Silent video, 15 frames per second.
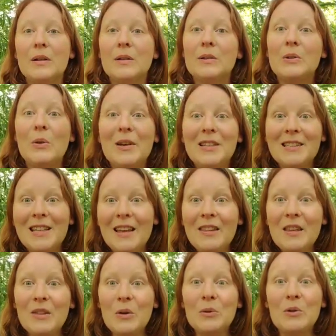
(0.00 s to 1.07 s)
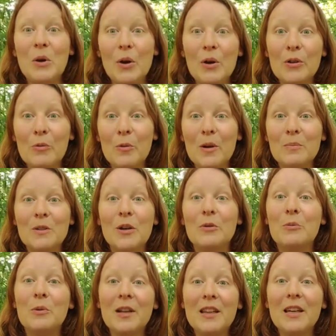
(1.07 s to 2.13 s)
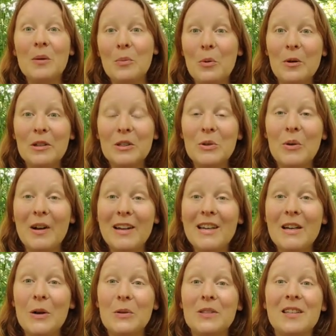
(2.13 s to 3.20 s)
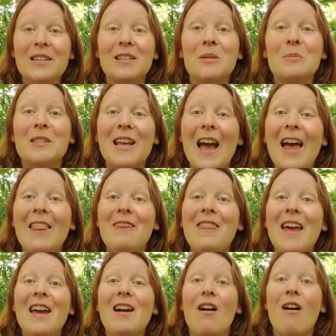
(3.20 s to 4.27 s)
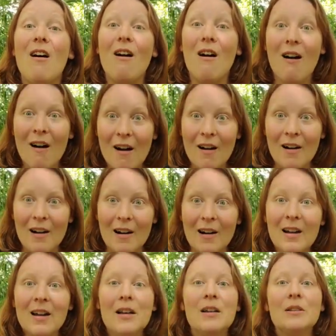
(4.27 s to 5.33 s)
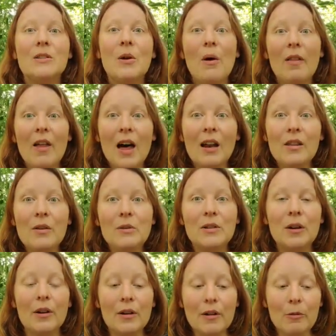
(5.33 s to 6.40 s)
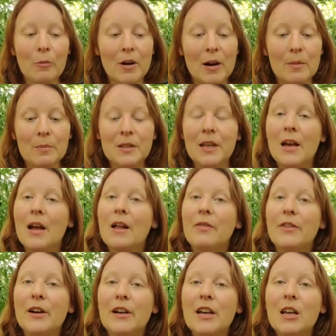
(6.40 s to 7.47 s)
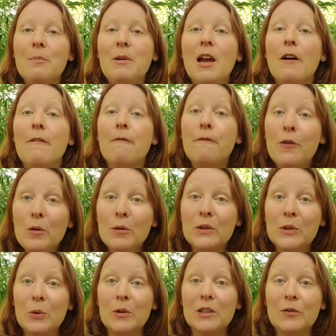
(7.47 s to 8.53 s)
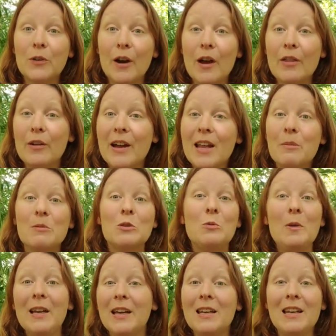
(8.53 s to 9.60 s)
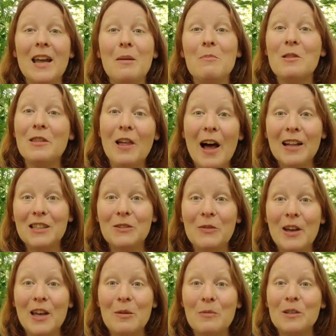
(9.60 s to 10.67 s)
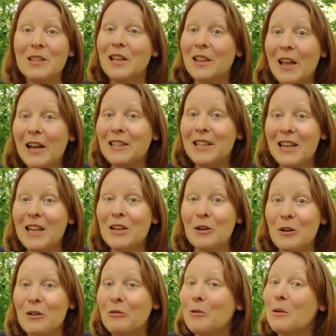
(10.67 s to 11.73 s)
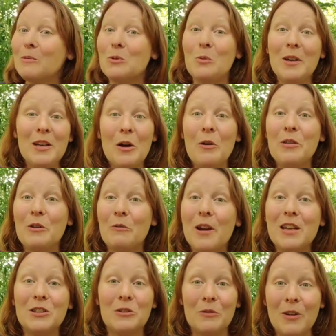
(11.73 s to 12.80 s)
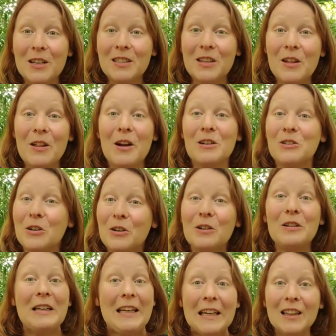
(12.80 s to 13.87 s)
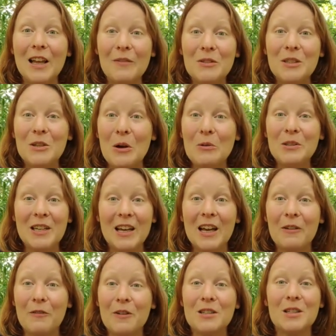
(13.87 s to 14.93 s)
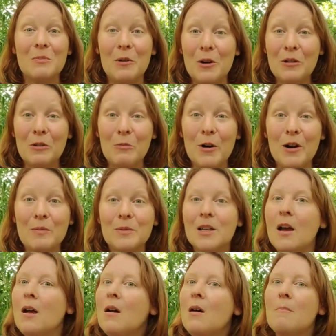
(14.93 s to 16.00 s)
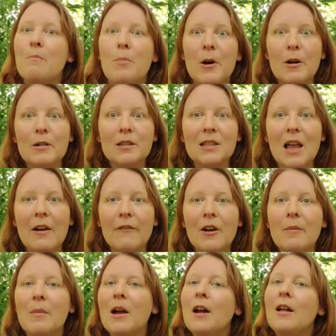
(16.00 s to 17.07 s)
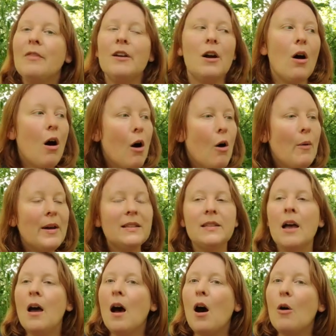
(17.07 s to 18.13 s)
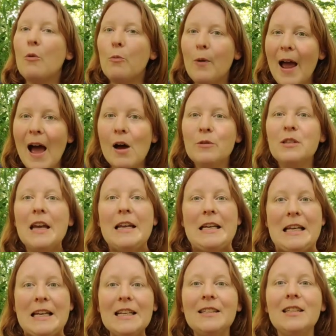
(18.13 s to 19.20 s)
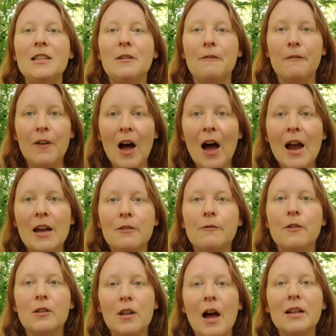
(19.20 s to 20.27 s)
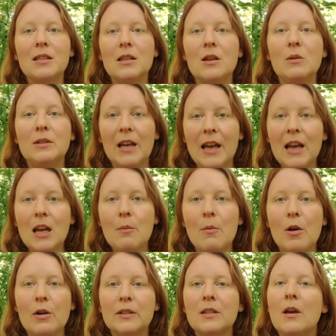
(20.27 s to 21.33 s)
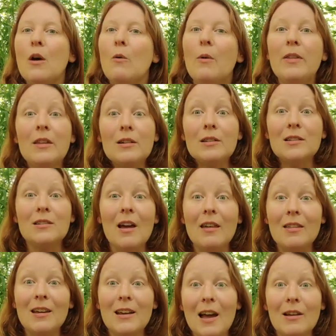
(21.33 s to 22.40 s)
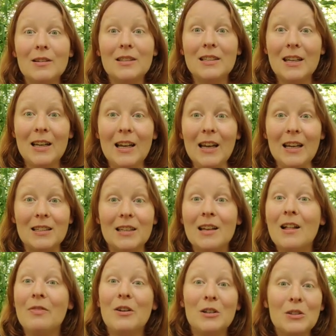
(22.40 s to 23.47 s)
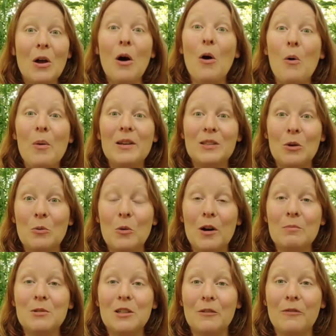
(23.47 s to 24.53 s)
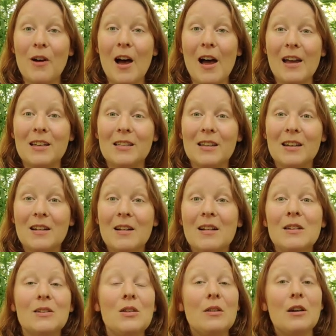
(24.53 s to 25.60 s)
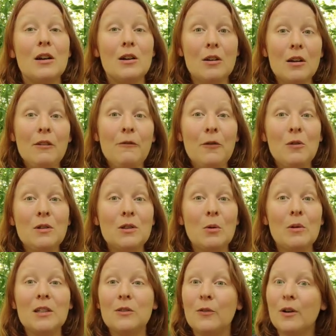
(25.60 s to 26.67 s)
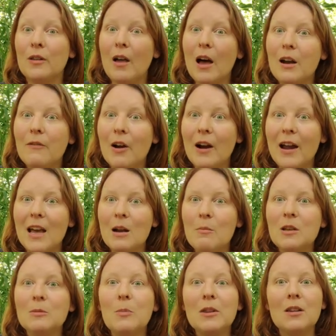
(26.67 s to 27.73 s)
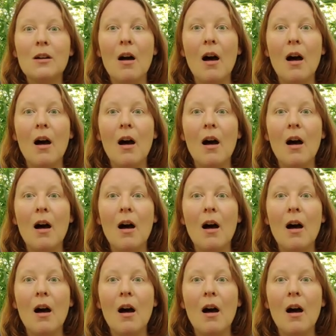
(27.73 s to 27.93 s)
So I said that those earthworms are really important to our ecosystems, and they are. So a lot of those earthworms, they're going to be a food source for other animals. We can name lots of animals that like to eat earthworms. We know that Ranger Russell, our turtle, he loves to go digging for some earthworms. Birds love them. They're always around and easy to find for lots of those animals. When there's nothing else to eat, there's always a worm to find. So they're a good food source for a lot of our animals, but they're